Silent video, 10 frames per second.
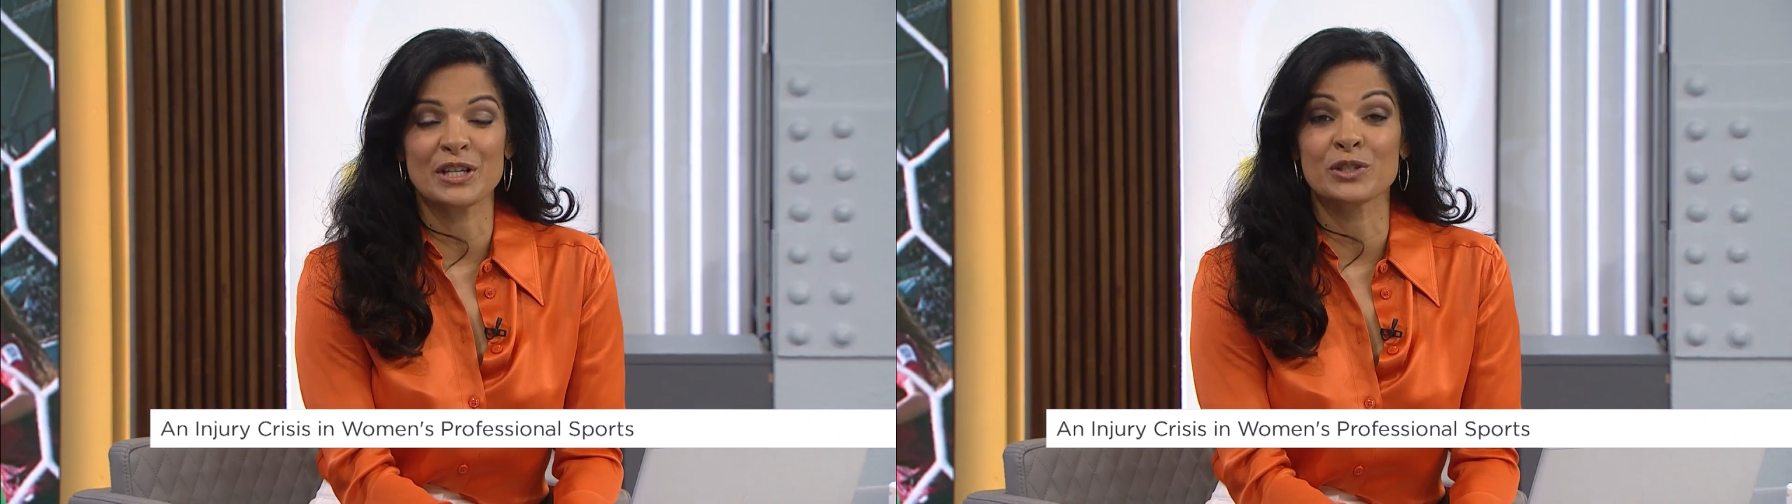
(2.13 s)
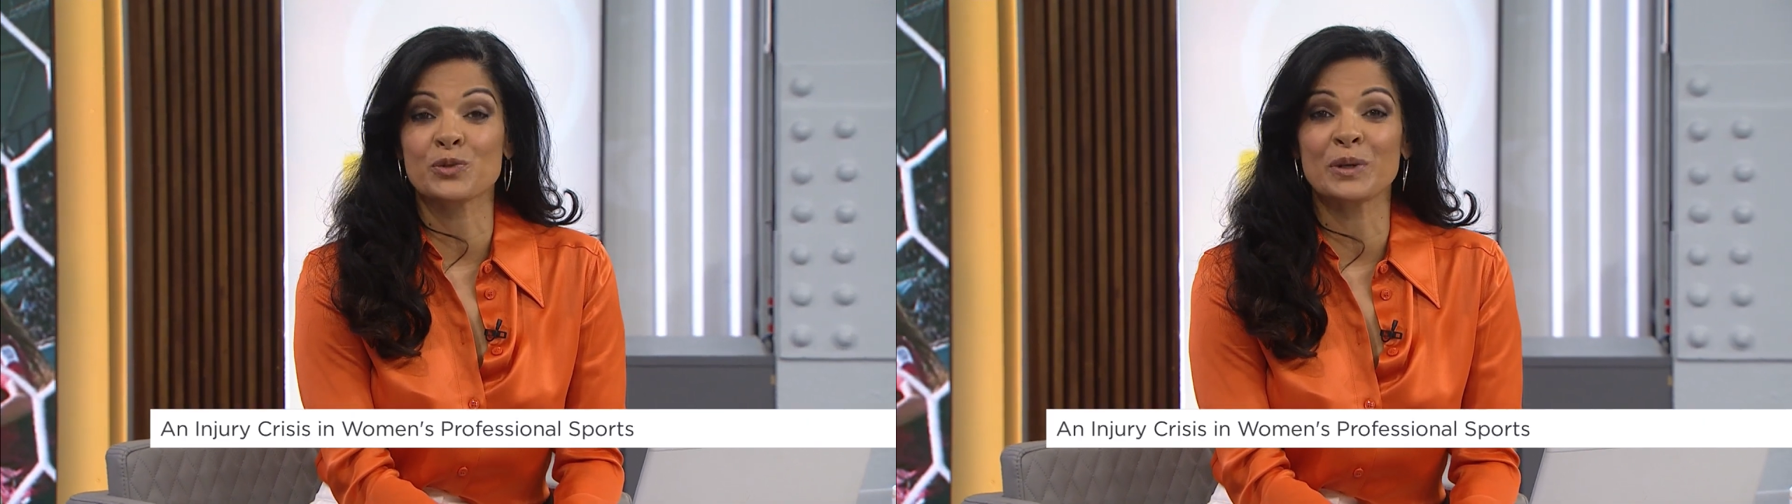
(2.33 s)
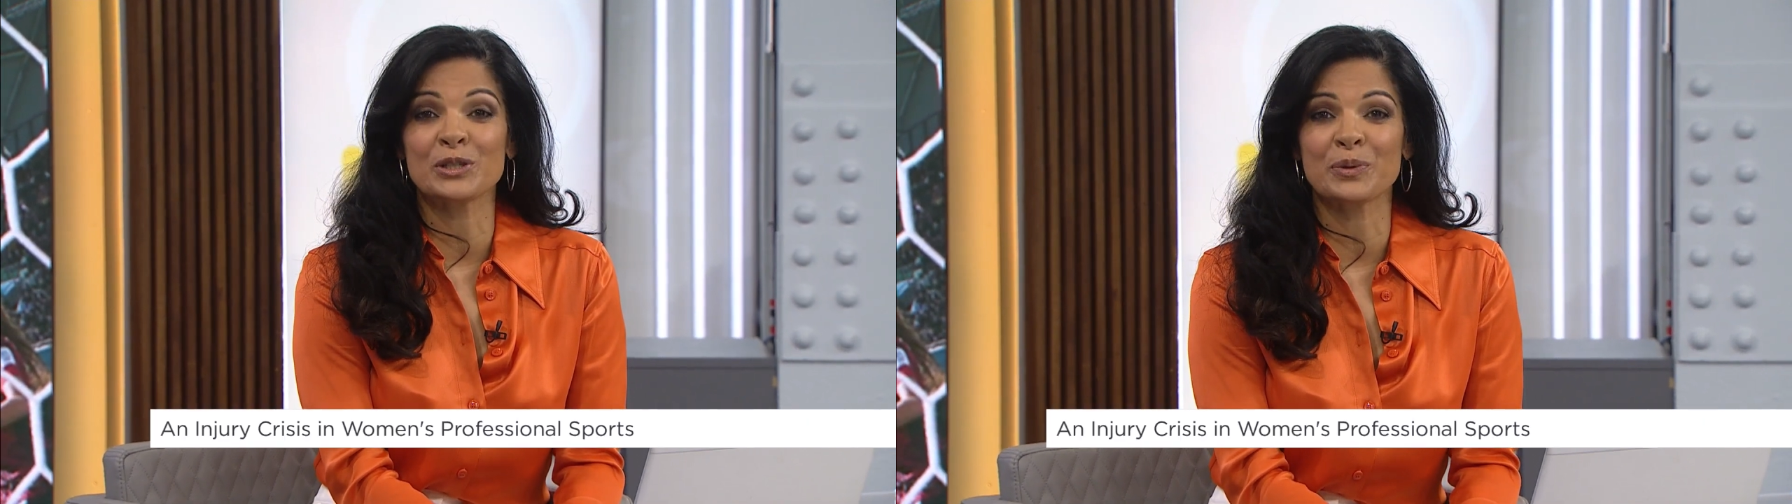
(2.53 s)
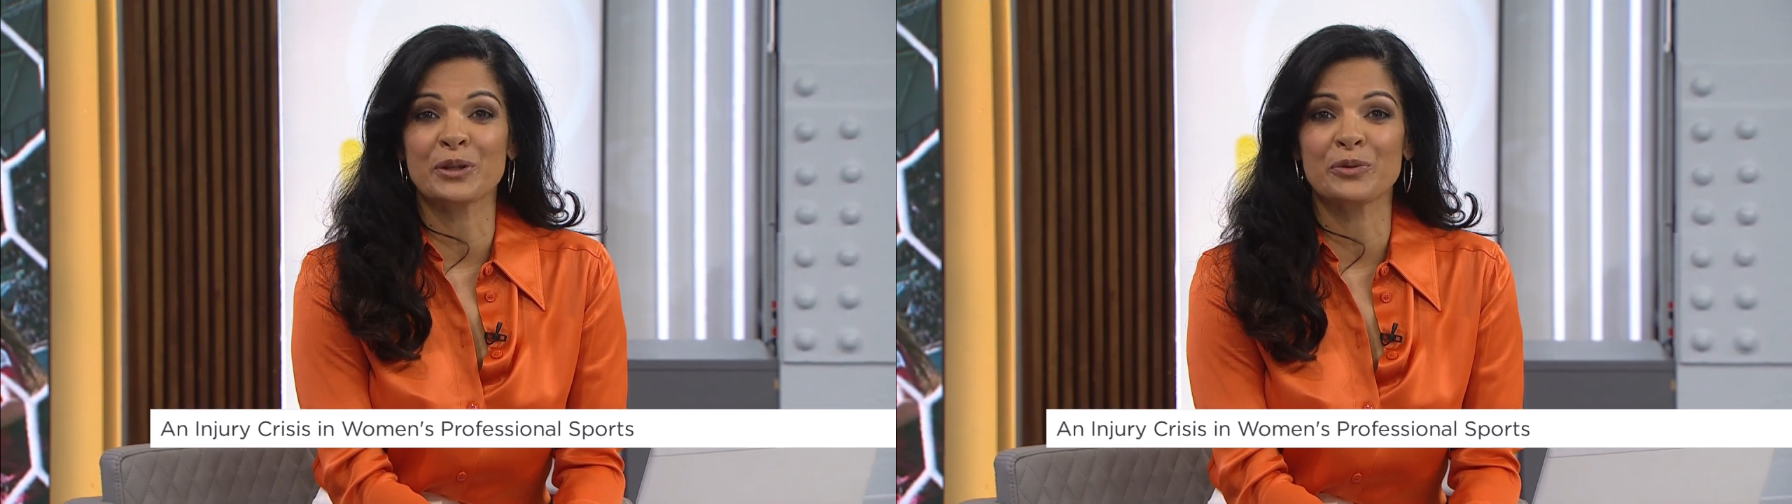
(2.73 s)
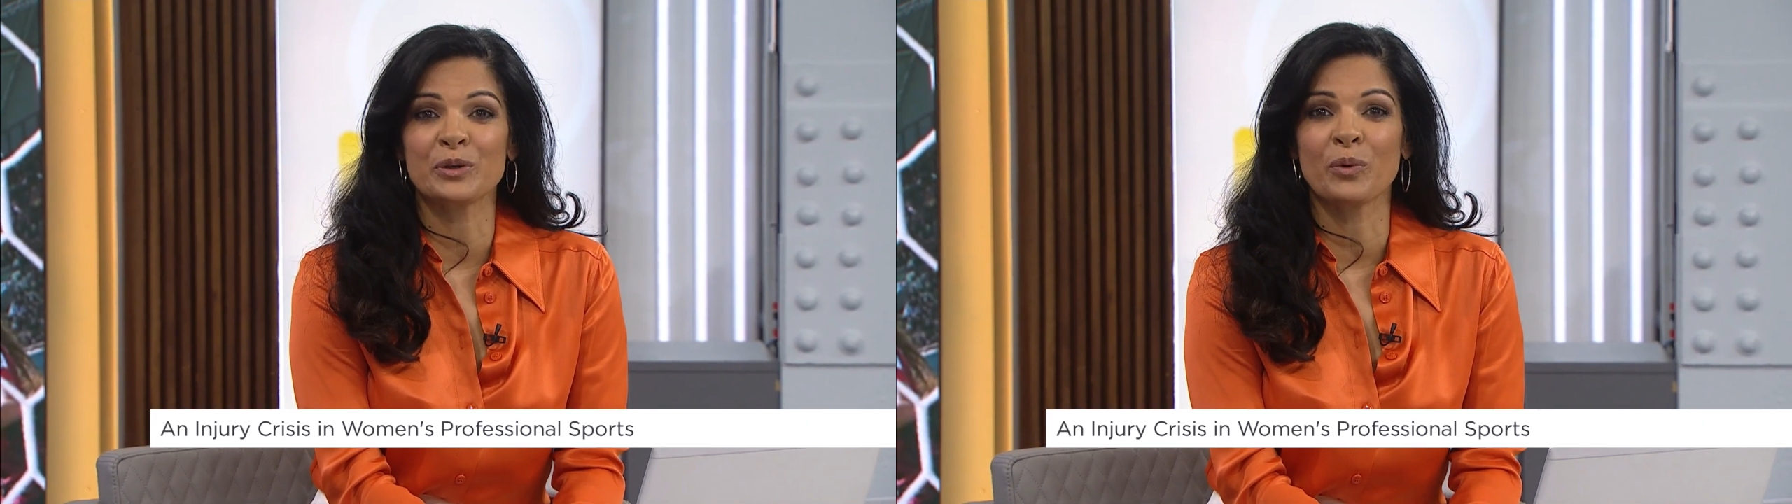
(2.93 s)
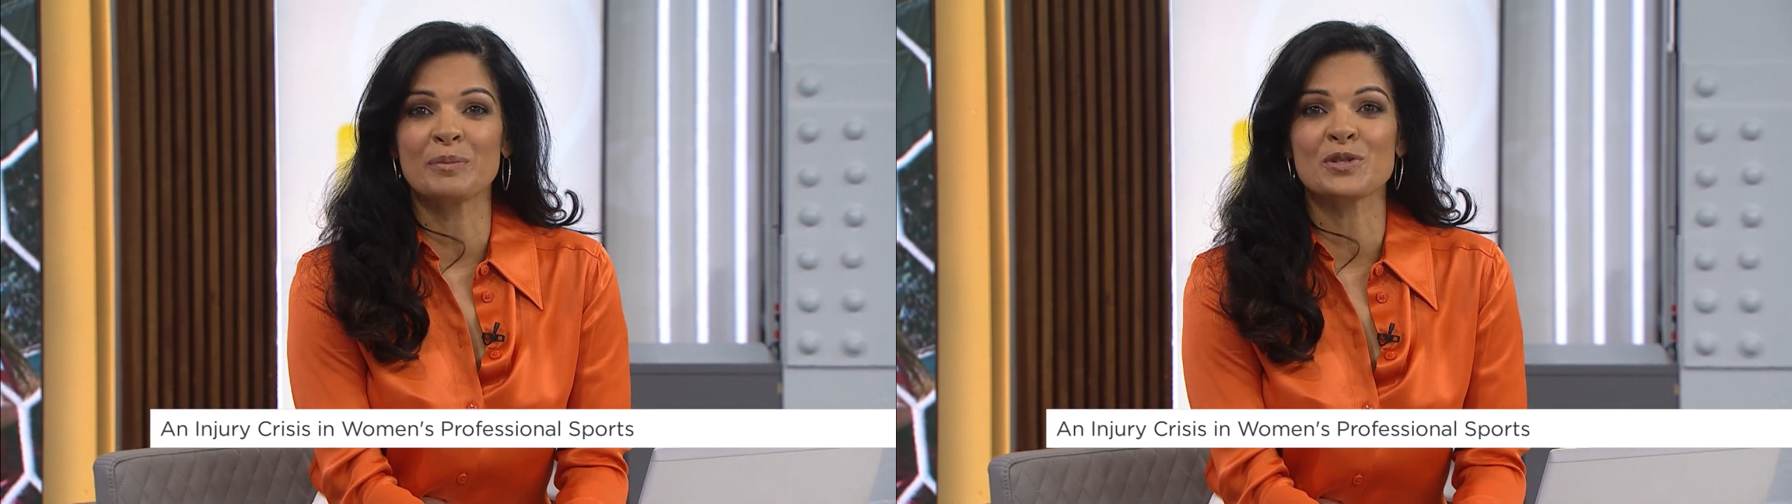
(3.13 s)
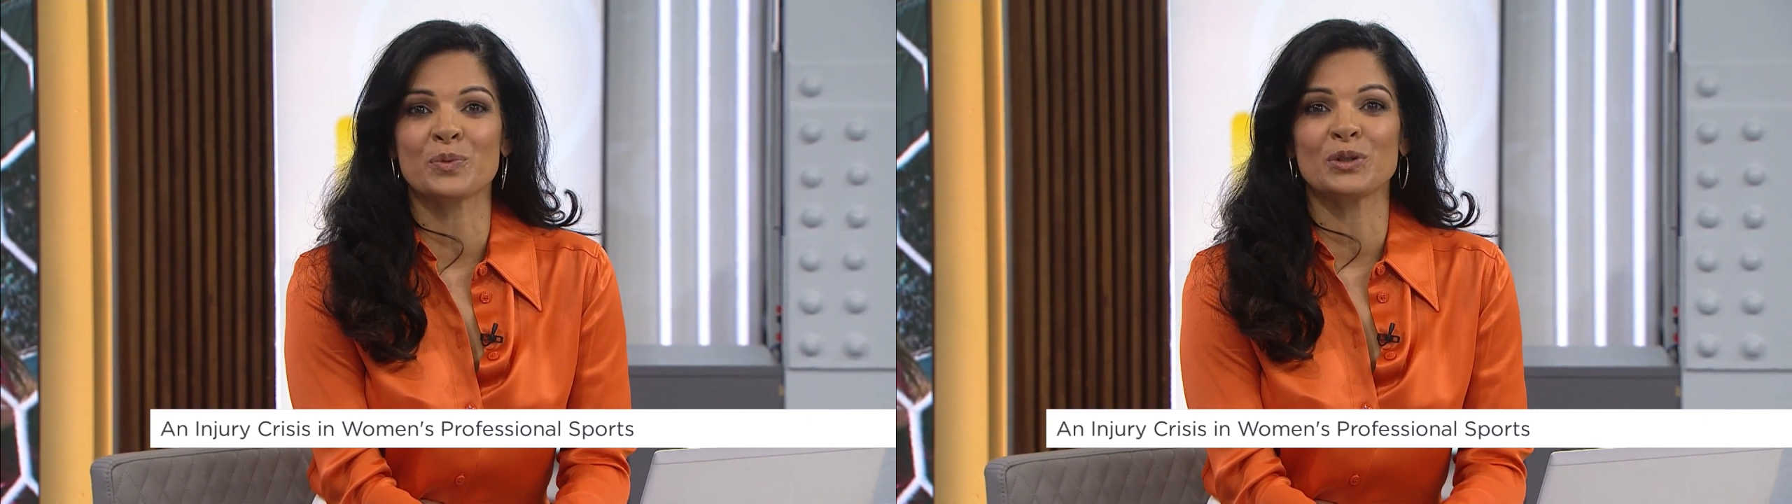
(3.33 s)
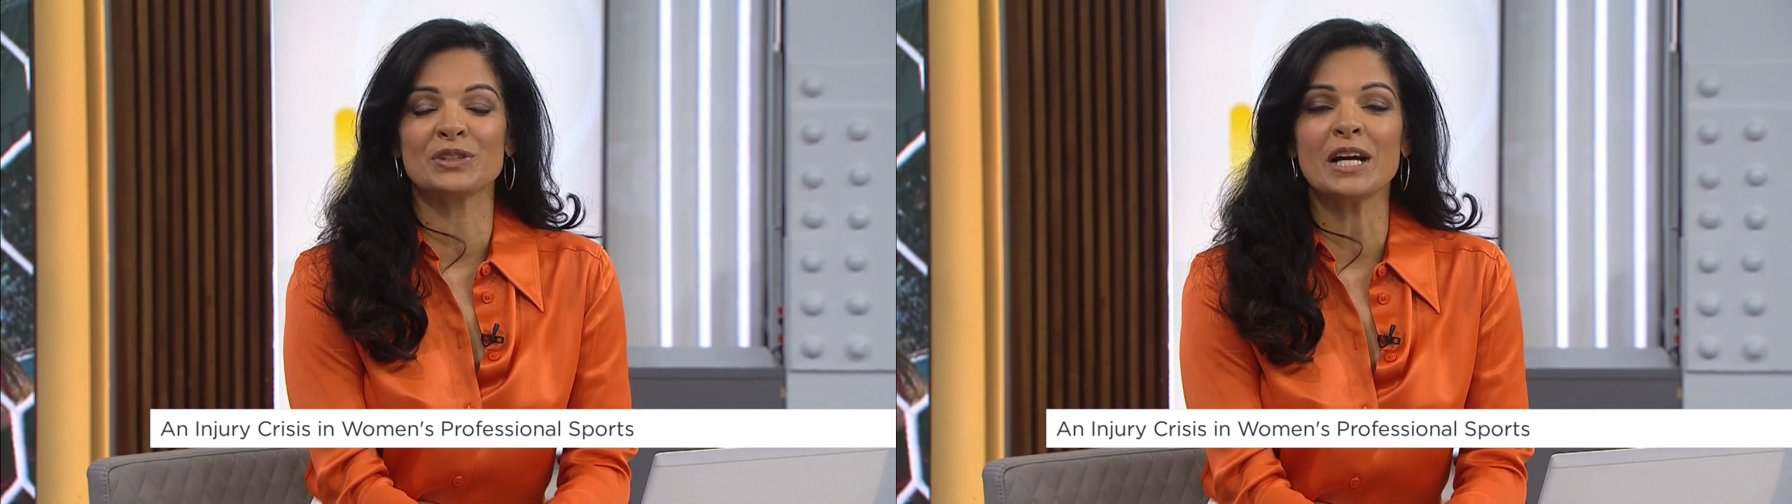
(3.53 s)
in the 2023
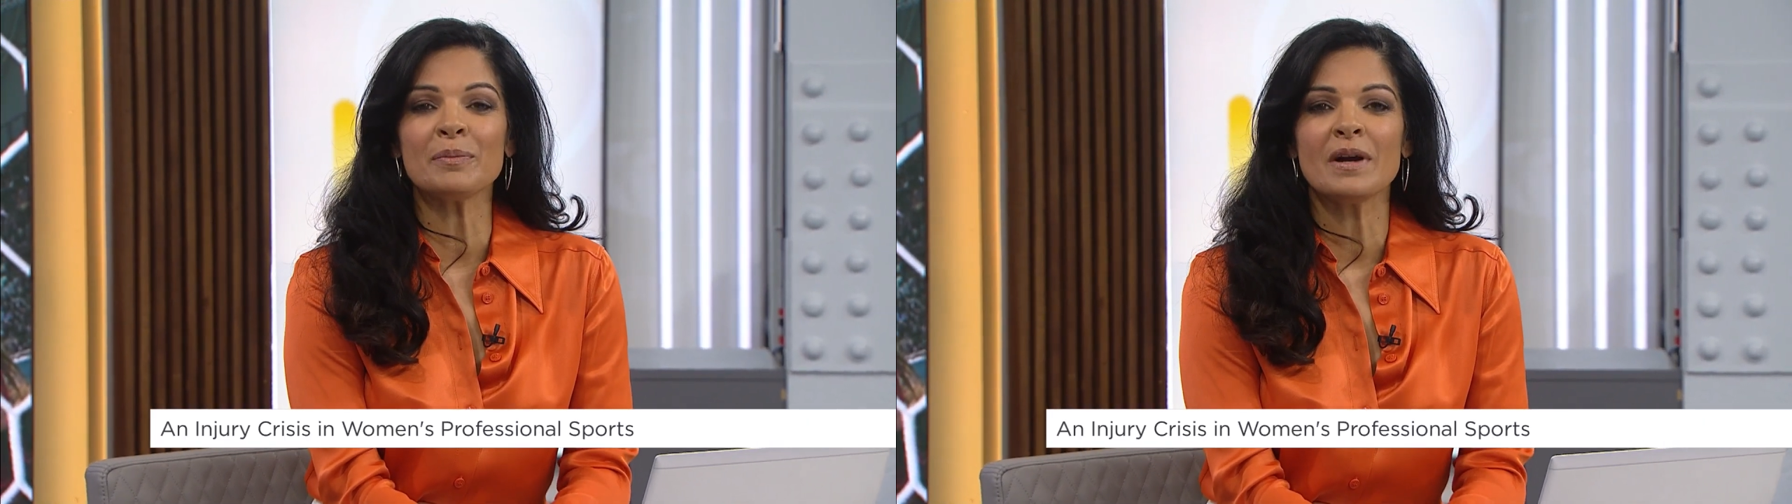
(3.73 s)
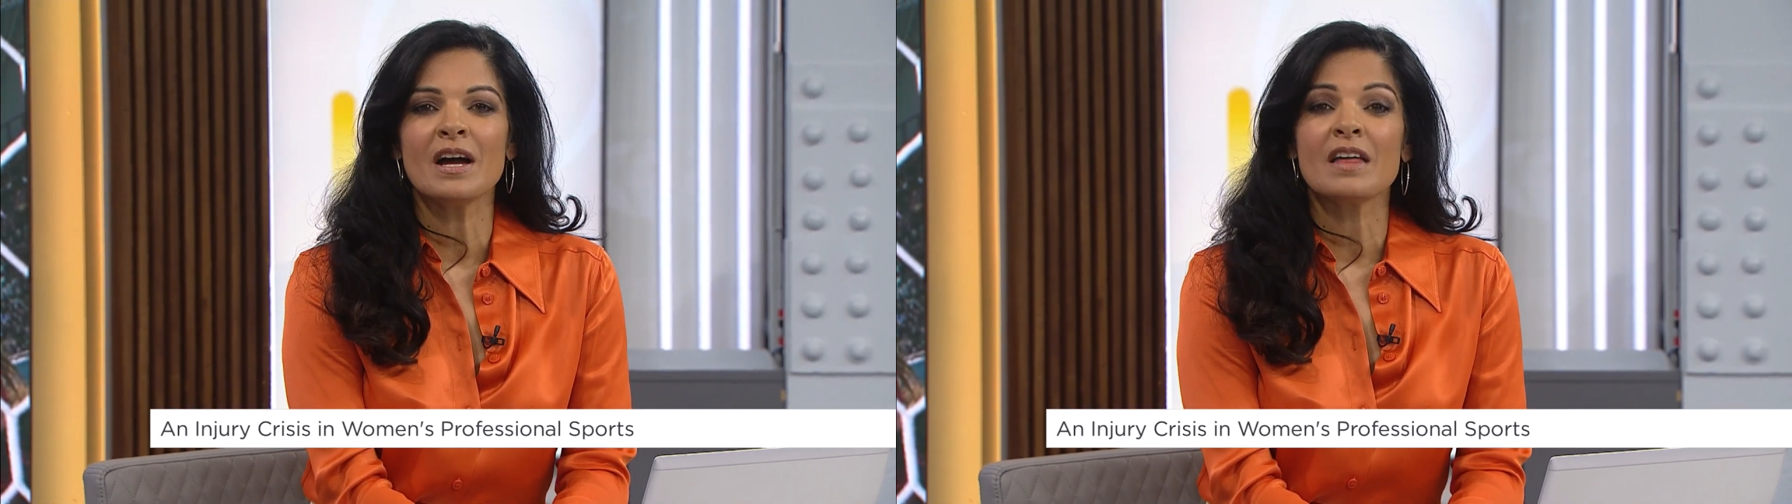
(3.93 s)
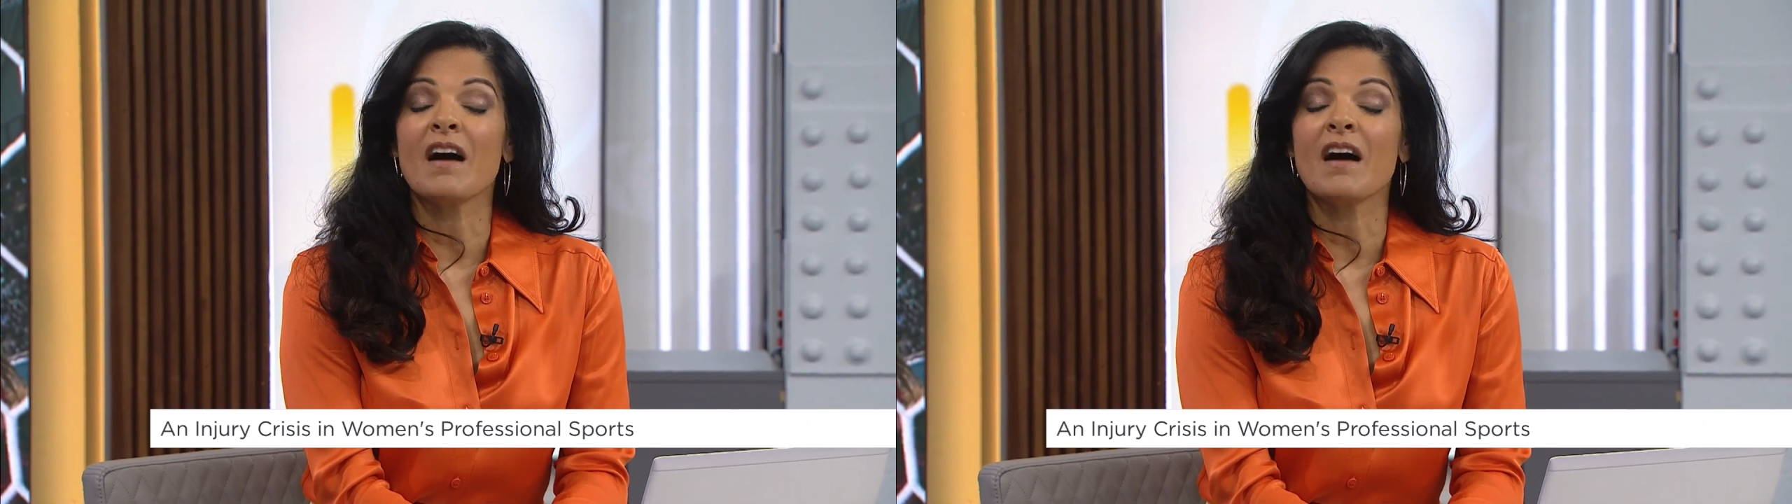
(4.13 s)
Women's World Cup,